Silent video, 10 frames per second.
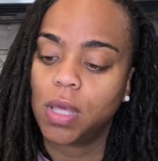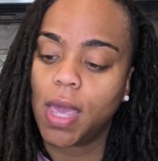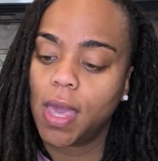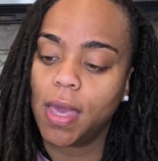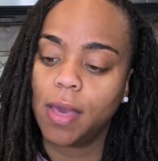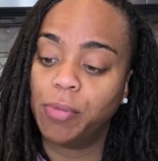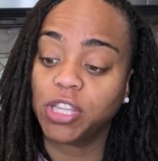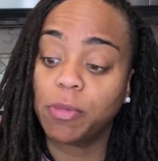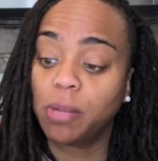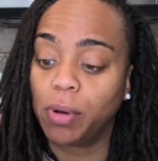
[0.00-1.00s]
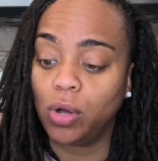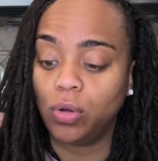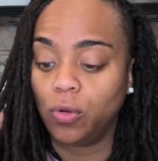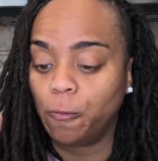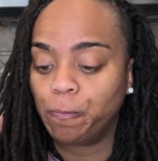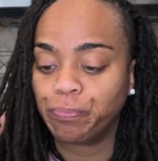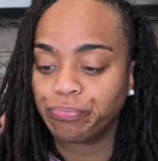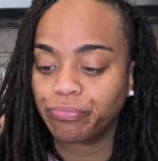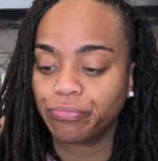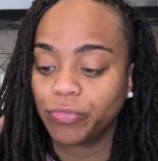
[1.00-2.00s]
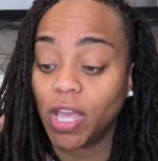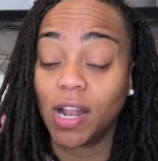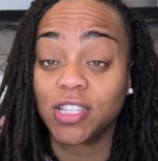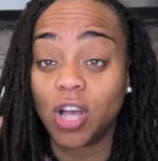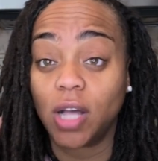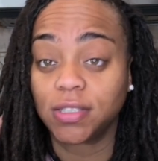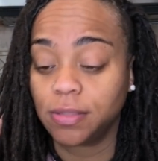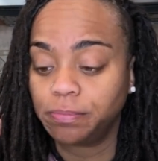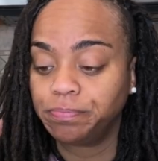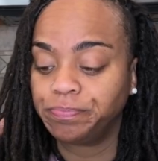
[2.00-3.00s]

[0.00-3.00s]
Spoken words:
and put them in a bowl, and I tossed them.